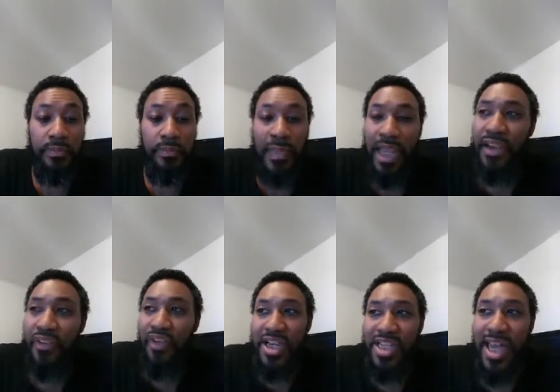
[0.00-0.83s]
And if
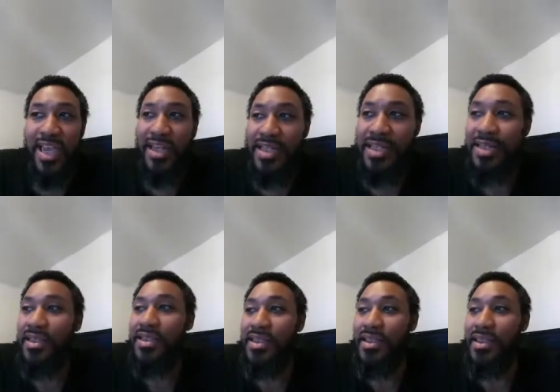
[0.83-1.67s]
I say this,
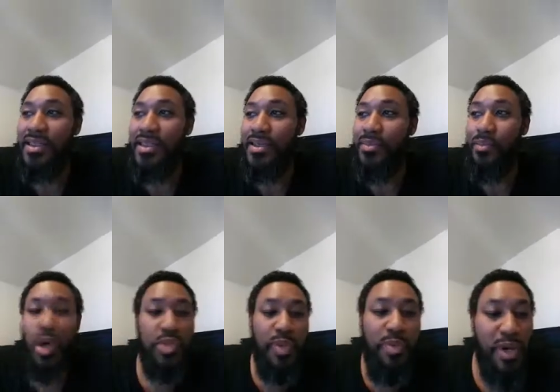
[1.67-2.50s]
most
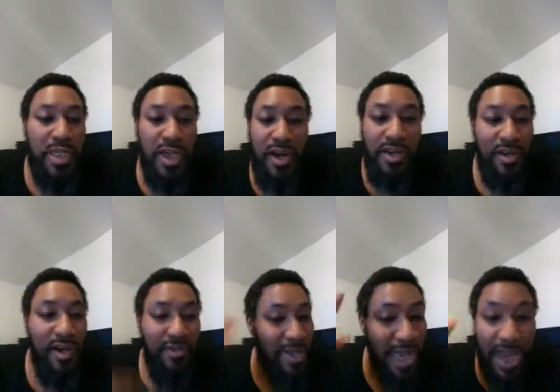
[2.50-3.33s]
people will turn it off
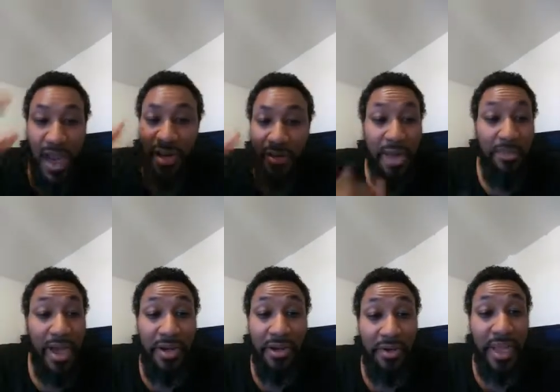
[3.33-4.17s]
and be like, oh, no, I'm not
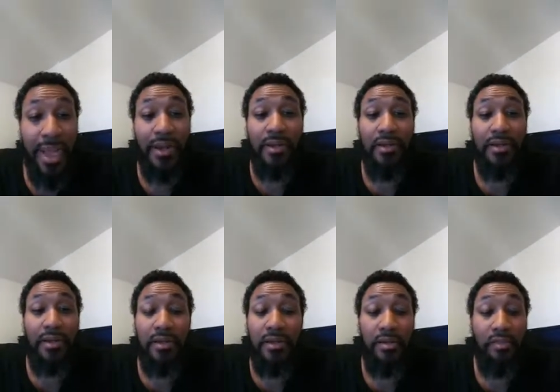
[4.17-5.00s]
hearing that.
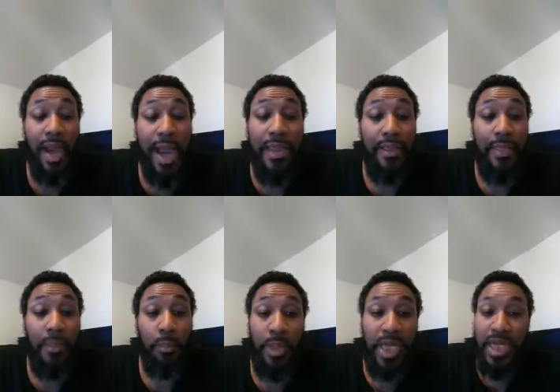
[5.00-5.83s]
Right?
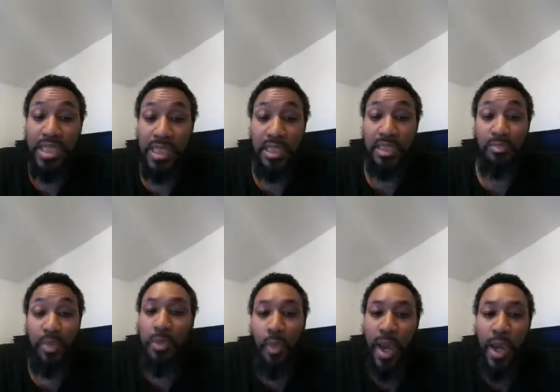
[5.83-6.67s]
Because
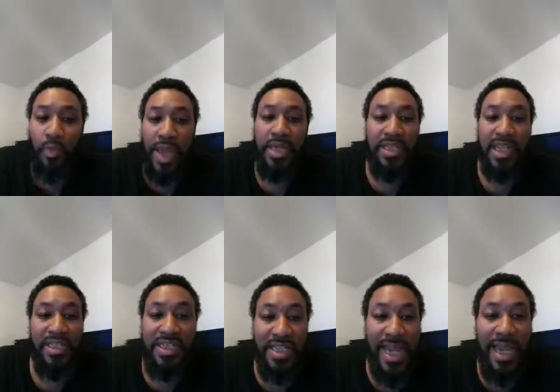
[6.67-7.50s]
people ain't ready to
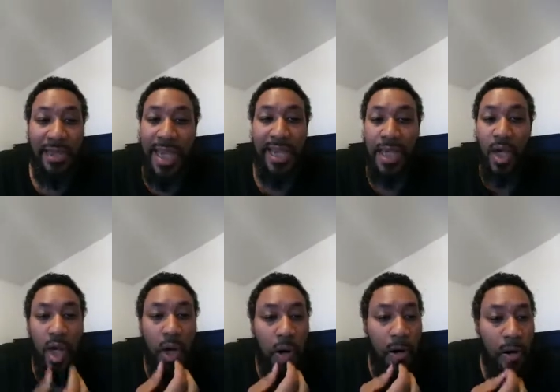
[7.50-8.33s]
understand that
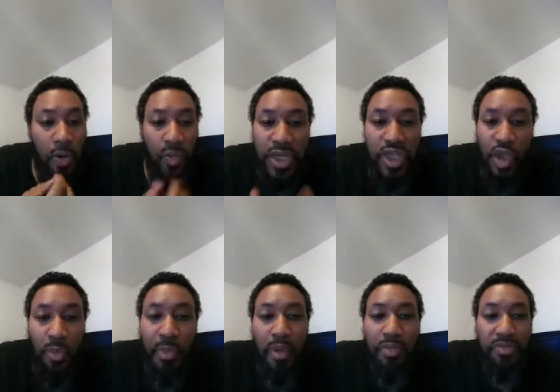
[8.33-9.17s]
original
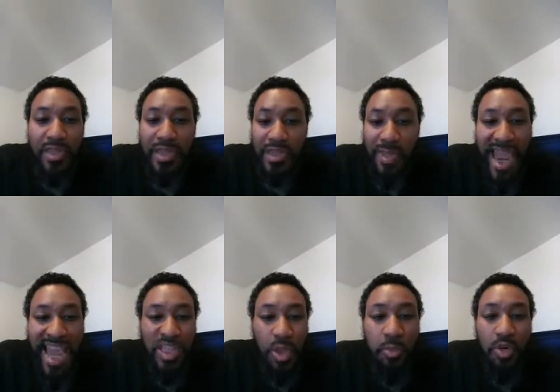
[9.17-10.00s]
monotheism has
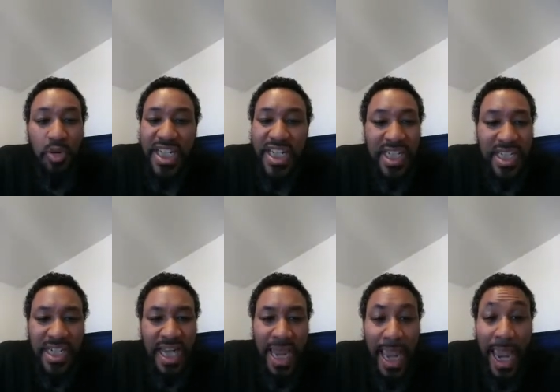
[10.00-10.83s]
no priests,
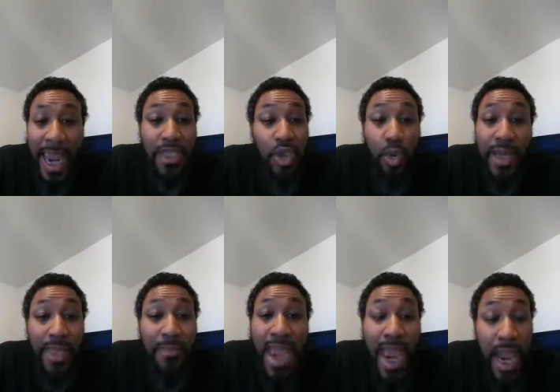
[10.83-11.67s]
has no
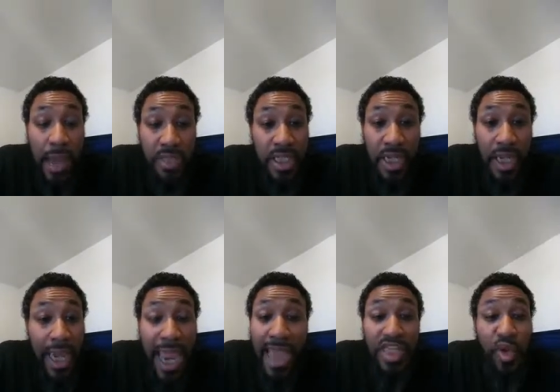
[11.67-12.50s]
imams,
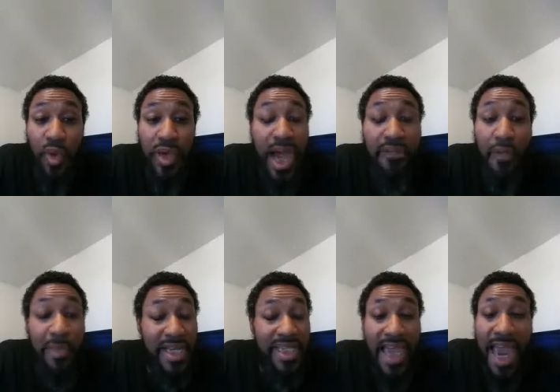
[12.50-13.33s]
has no
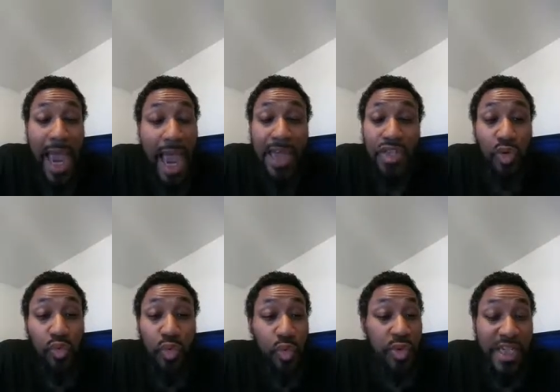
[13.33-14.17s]
governments, has no
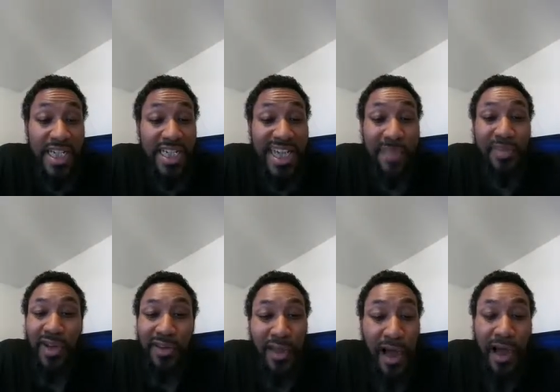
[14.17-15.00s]
rulers except
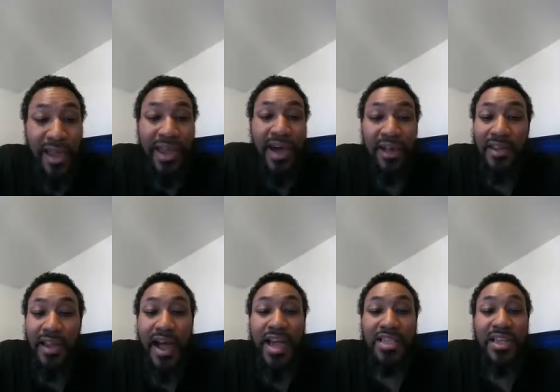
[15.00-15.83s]
Allah. Allah's